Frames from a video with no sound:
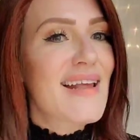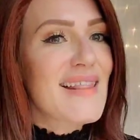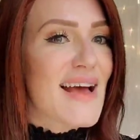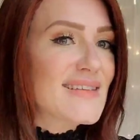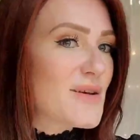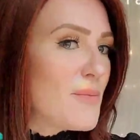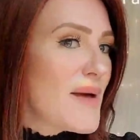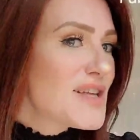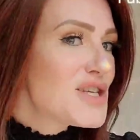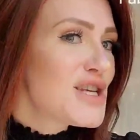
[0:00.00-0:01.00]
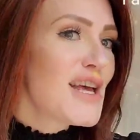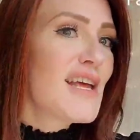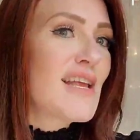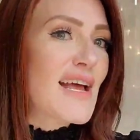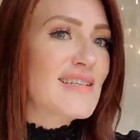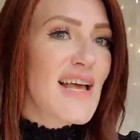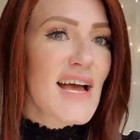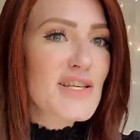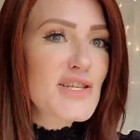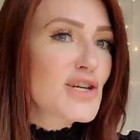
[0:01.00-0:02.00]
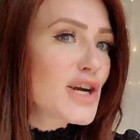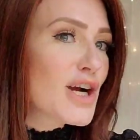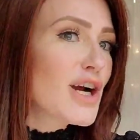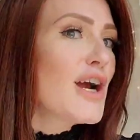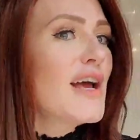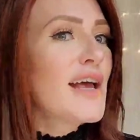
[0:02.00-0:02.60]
that dimension and texture